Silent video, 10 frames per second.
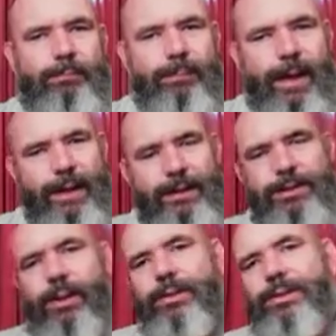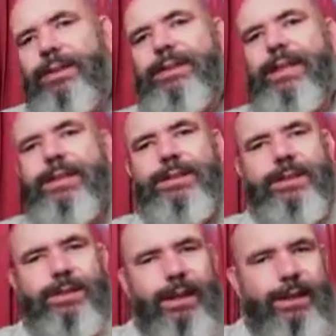Alexandrian texts
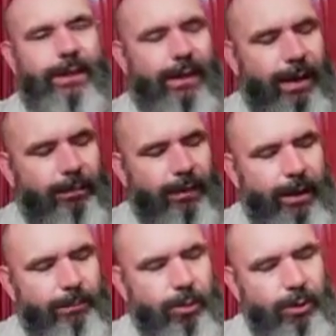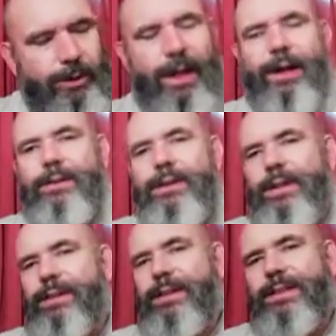that they pulled out,
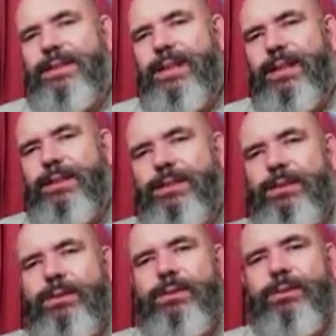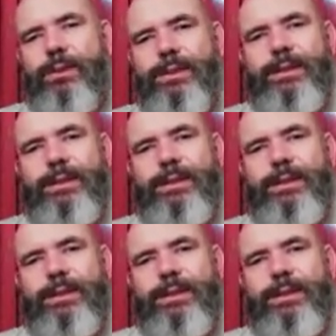these texts do not